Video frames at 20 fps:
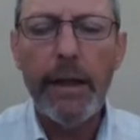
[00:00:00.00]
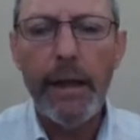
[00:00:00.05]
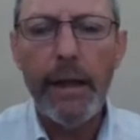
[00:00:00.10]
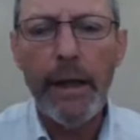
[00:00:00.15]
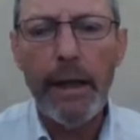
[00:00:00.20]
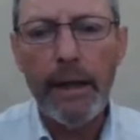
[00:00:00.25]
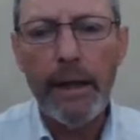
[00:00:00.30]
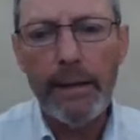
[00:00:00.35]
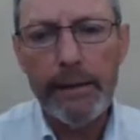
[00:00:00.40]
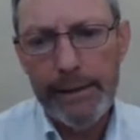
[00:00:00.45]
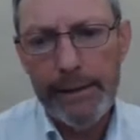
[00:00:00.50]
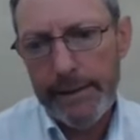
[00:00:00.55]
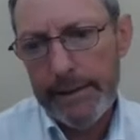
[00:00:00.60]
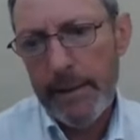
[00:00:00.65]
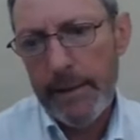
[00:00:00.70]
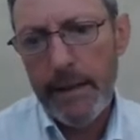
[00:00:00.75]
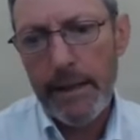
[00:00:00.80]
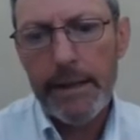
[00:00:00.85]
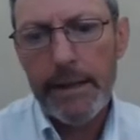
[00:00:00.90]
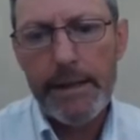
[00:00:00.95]
uh, is
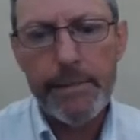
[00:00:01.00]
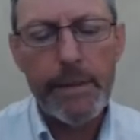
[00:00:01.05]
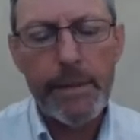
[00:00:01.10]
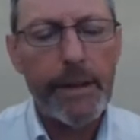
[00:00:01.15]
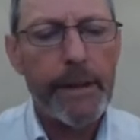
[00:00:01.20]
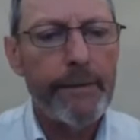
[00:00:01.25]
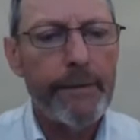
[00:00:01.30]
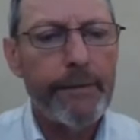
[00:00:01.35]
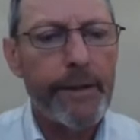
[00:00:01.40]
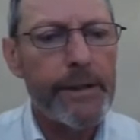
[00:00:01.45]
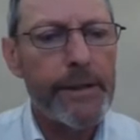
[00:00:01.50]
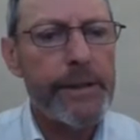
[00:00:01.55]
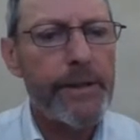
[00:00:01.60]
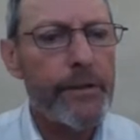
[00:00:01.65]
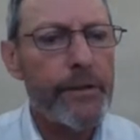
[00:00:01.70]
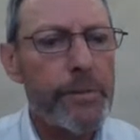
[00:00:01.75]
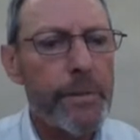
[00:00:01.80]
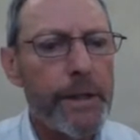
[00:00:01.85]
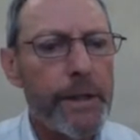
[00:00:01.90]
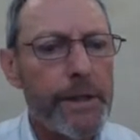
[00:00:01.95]
likely to be an invasive
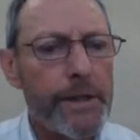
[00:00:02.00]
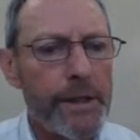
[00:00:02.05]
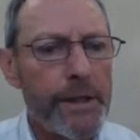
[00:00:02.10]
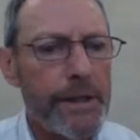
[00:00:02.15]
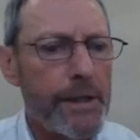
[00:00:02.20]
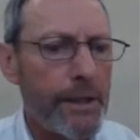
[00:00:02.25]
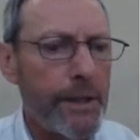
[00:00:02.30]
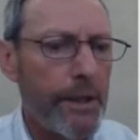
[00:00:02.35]
species.